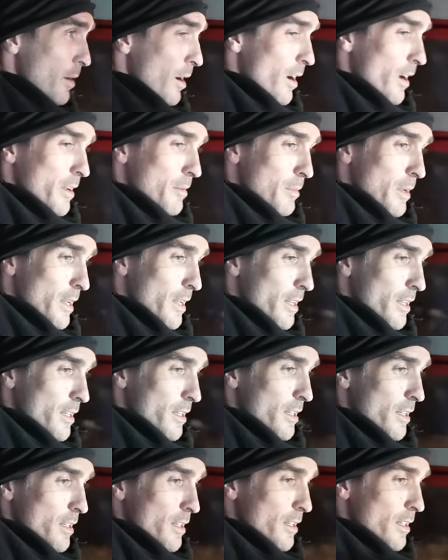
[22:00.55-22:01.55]
behind me.
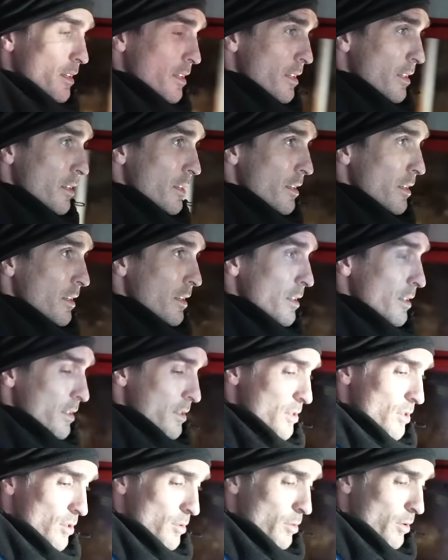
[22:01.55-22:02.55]

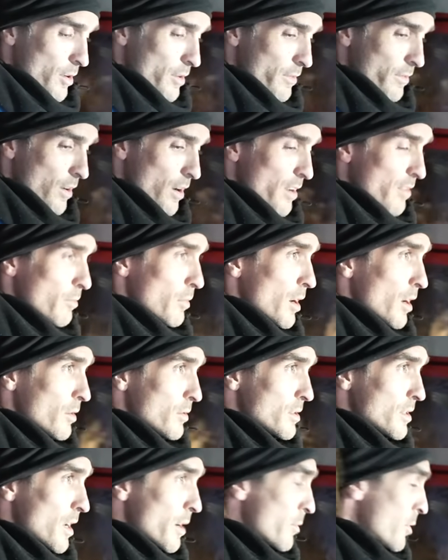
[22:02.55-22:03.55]
2.5
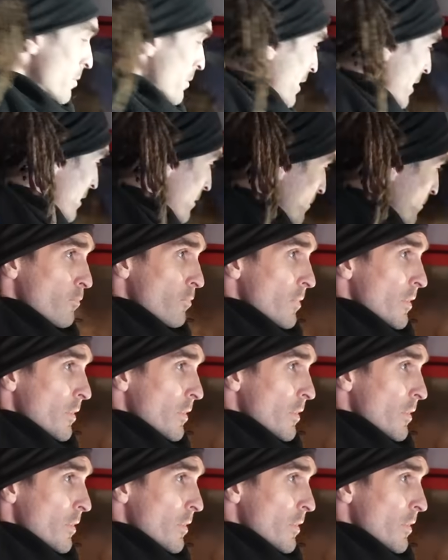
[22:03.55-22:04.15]
miles, come on man.